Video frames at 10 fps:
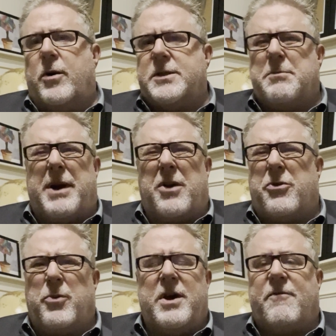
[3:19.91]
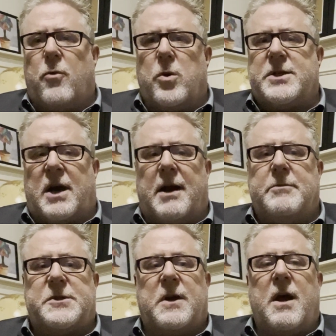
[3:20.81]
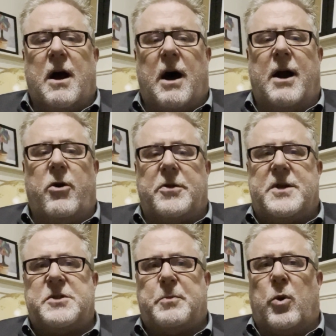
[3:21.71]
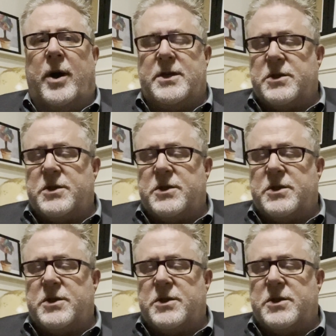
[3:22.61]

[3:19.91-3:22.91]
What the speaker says: It's about 3 to 4 times higher at this point.